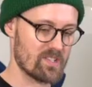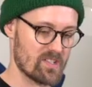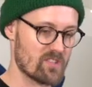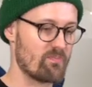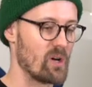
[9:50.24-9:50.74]
is a
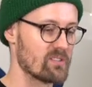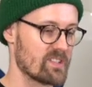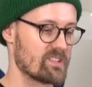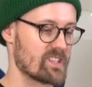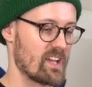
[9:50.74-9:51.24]

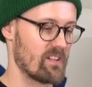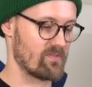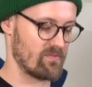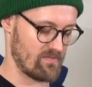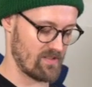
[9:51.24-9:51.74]
spalted set
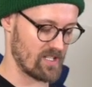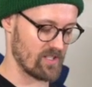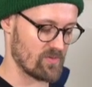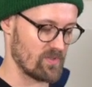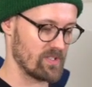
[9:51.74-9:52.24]
of
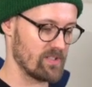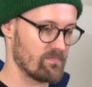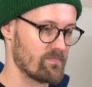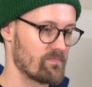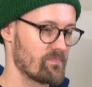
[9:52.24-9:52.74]
English walnut.
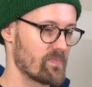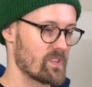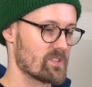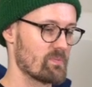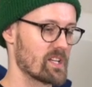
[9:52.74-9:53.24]

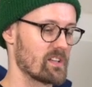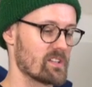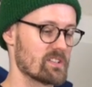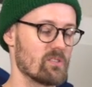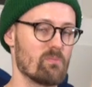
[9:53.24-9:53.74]
This will make a nice little